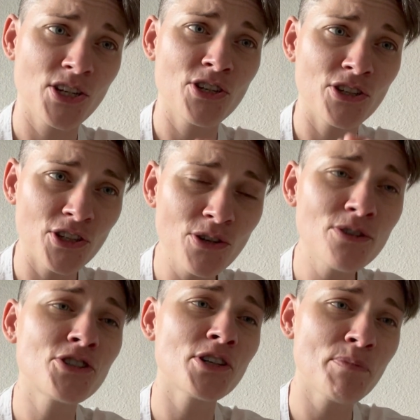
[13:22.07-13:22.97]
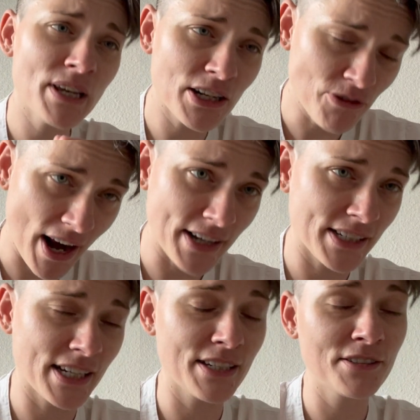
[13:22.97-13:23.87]
you should be
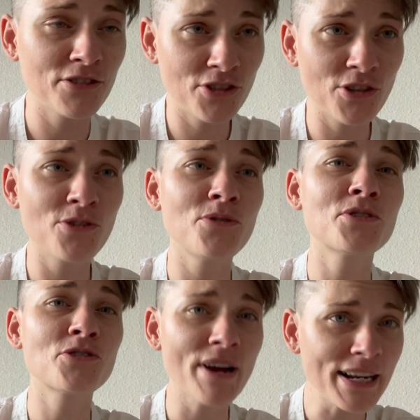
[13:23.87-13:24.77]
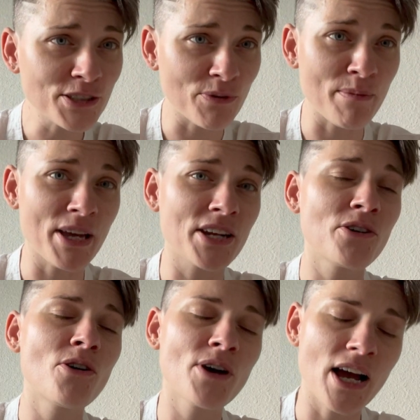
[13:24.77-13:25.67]
attracted to trans women,
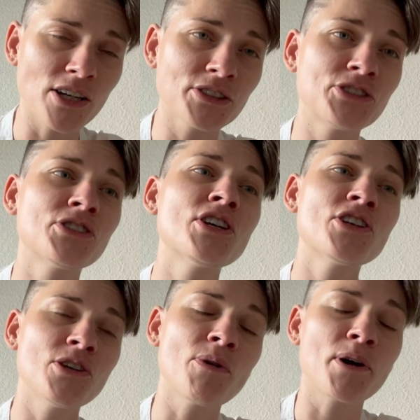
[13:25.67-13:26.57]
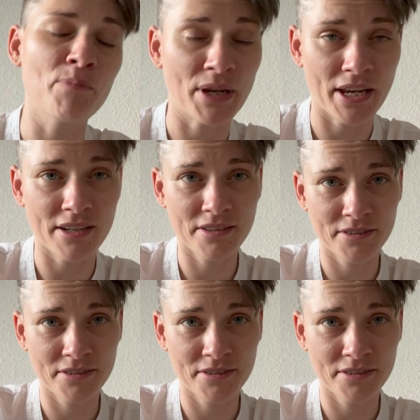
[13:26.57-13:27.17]
or else you are a bigot.